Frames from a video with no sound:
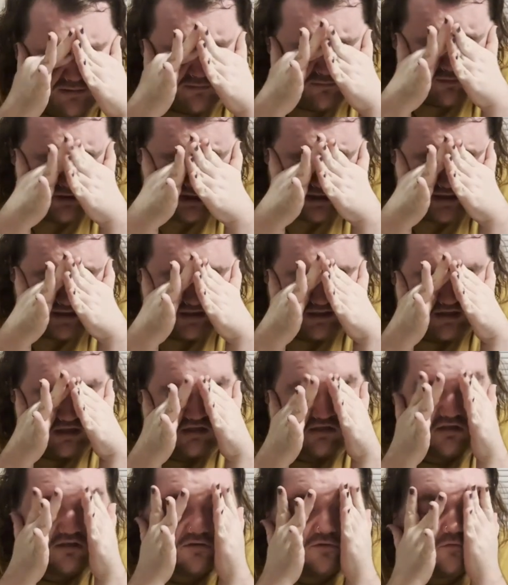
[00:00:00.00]
Why did I
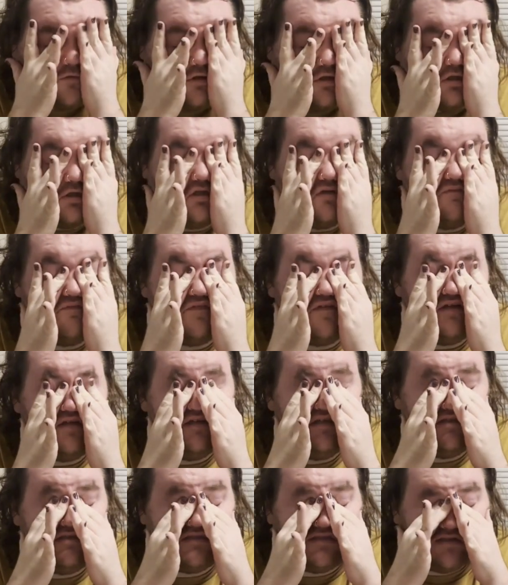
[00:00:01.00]
do all of
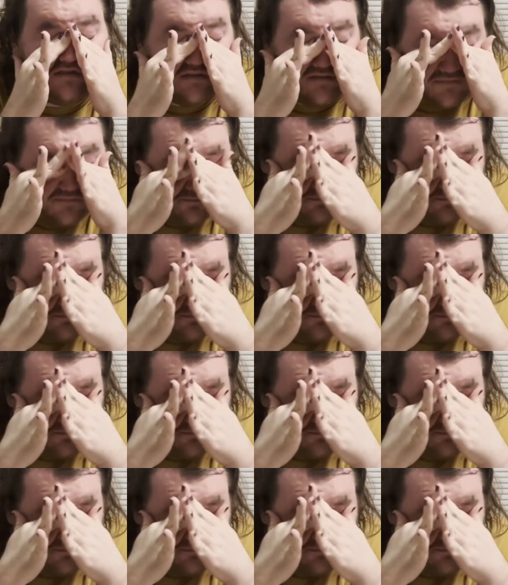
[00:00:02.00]
this?